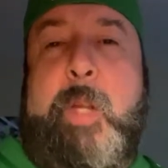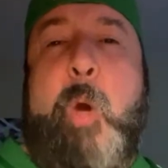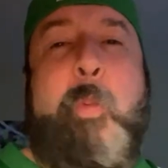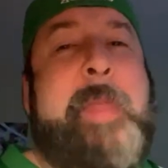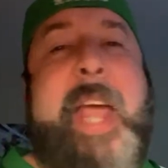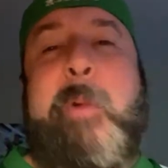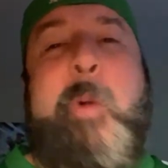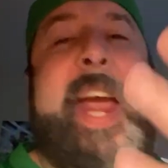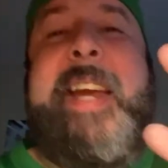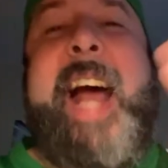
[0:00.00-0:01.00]
When they
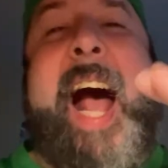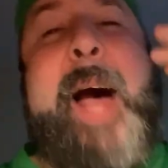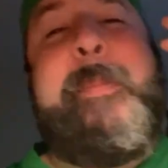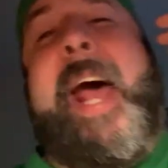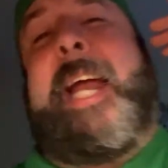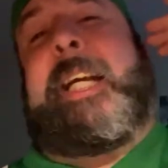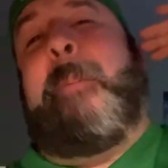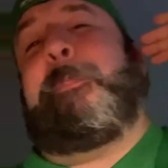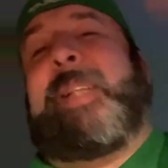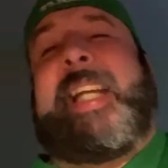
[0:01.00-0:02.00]
win, I'm at a
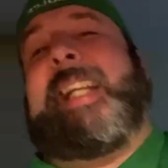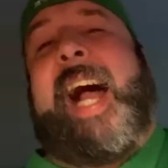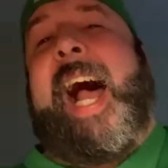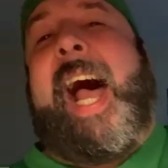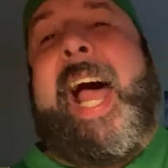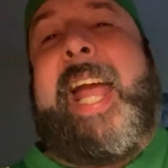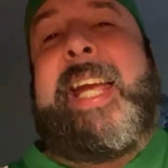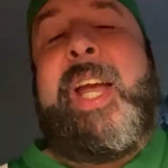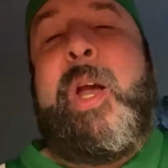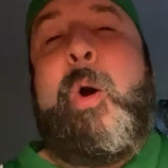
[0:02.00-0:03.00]
complete high
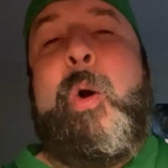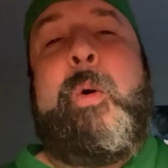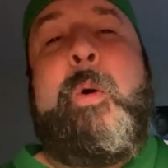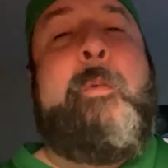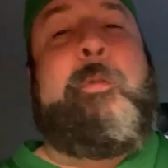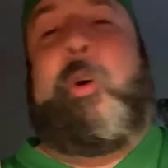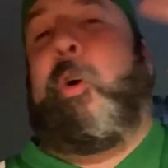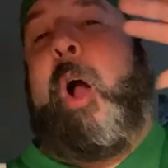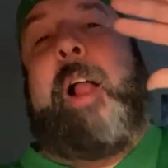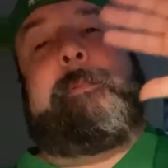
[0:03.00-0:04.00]

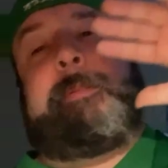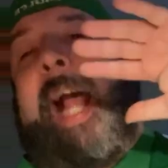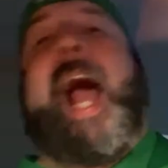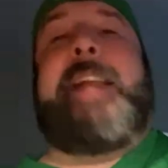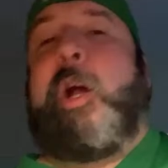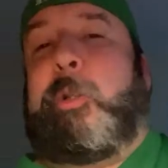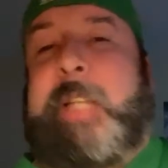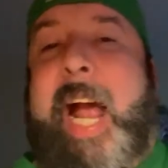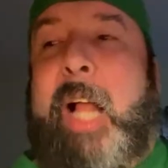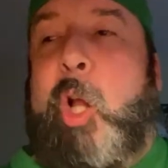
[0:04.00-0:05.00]
for God knows
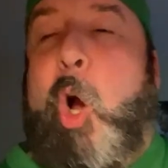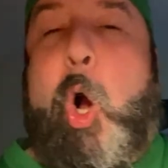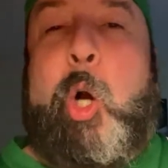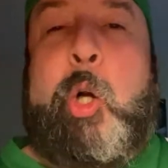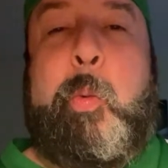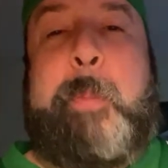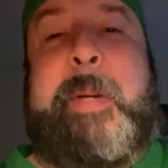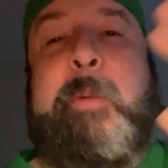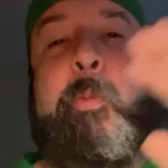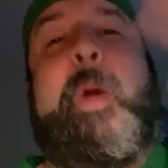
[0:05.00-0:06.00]
how long. Would
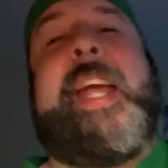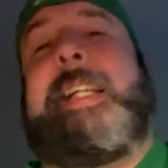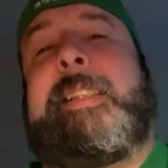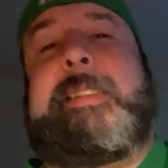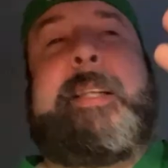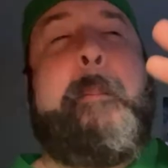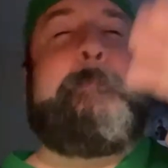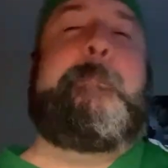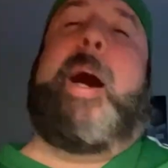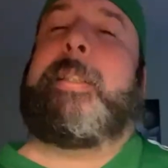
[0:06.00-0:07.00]
be weeks,
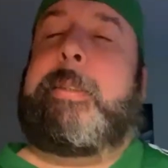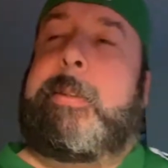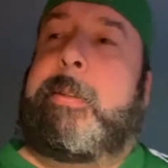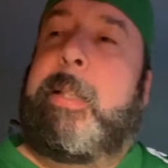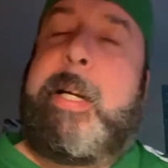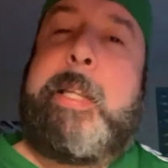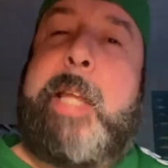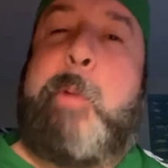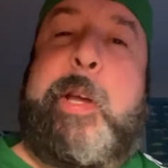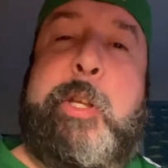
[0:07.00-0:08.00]
months,
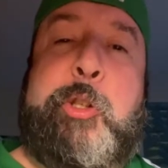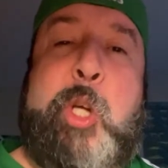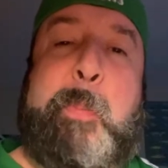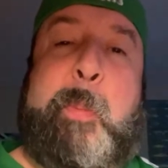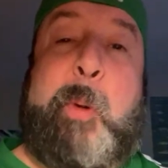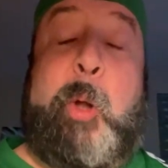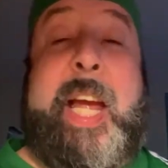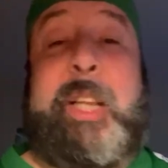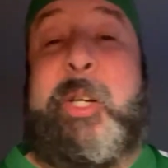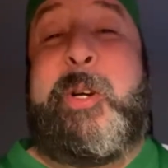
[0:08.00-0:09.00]
they win the Super Bowl.
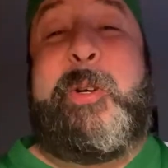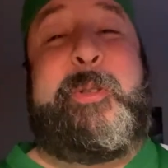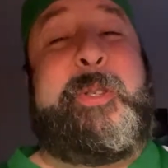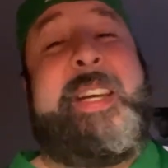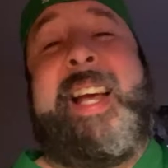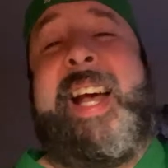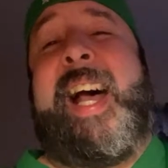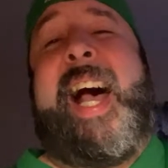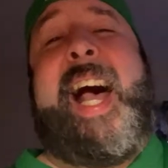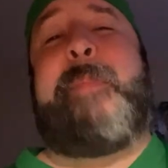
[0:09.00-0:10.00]
They lose,
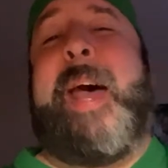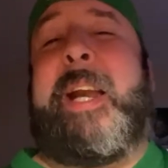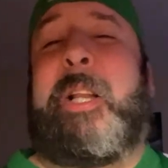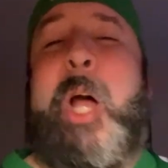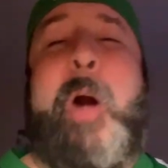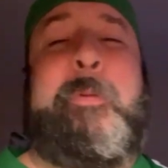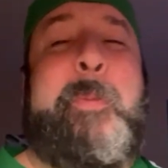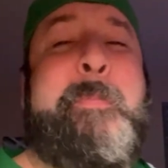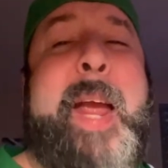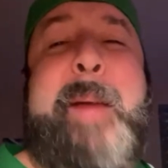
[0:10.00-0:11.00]
I'm at a low for
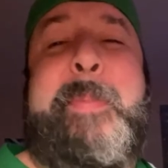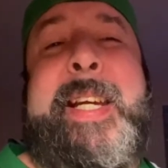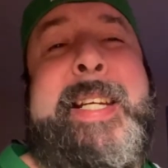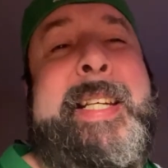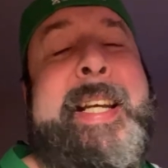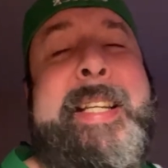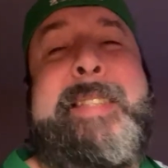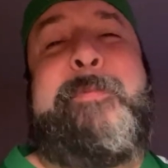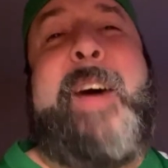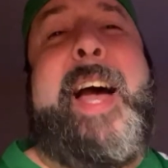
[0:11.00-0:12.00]
maybe
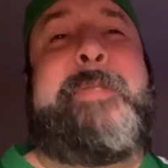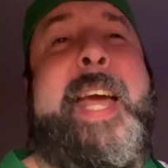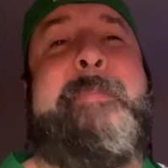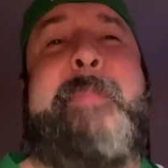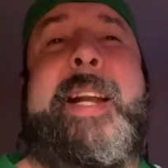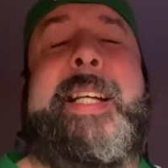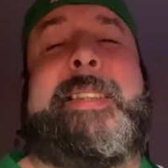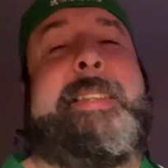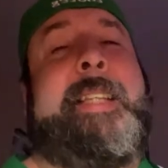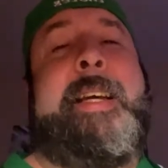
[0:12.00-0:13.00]
5-10
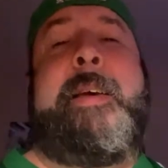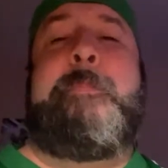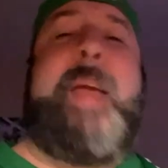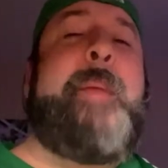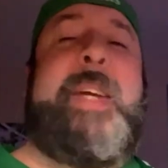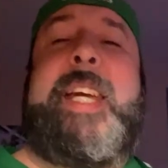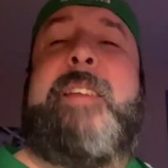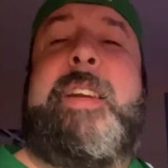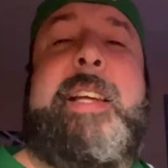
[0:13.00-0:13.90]
minutes, maybe